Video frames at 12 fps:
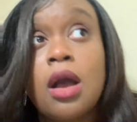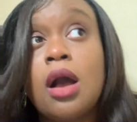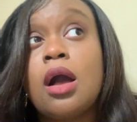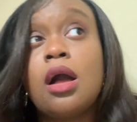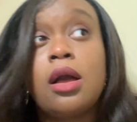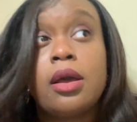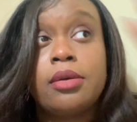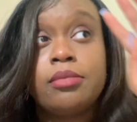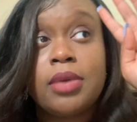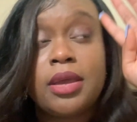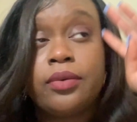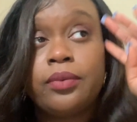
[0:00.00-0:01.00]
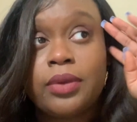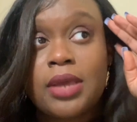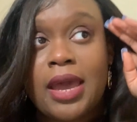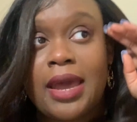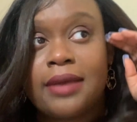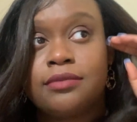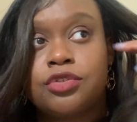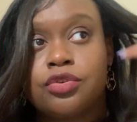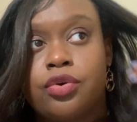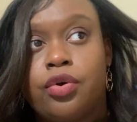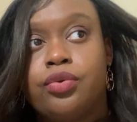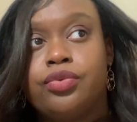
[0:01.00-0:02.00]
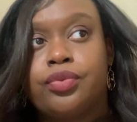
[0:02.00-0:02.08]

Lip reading: And we have to go